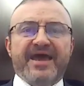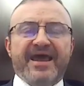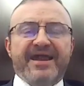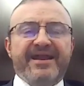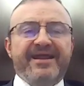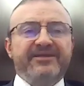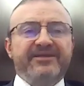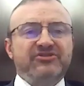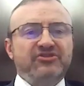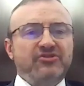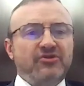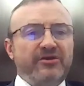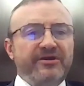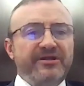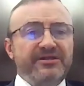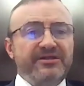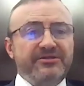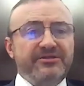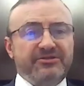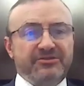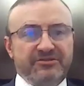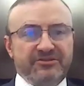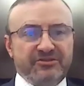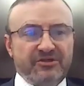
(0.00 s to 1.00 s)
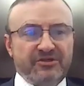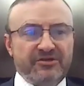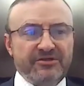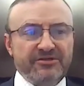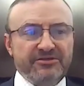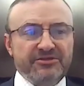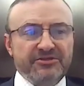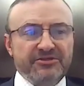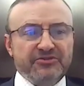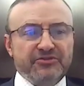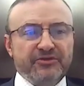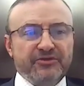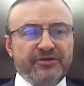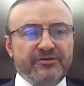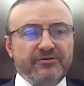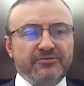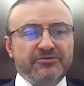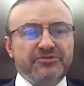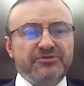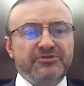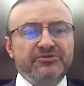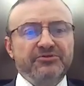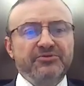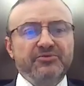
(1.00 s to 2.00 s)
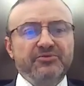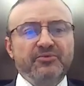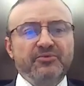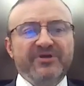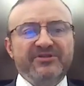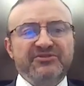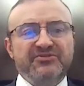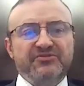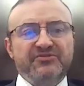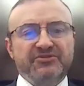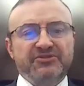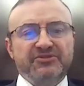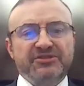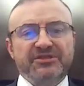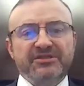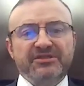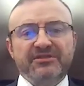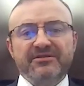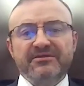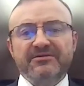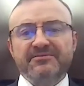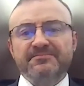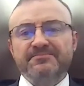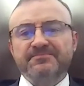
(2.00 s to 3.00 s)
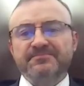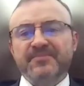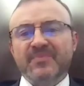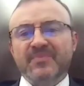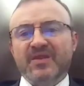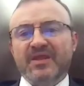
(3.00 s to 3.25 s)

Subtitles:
that has started to trickle to West Virginia.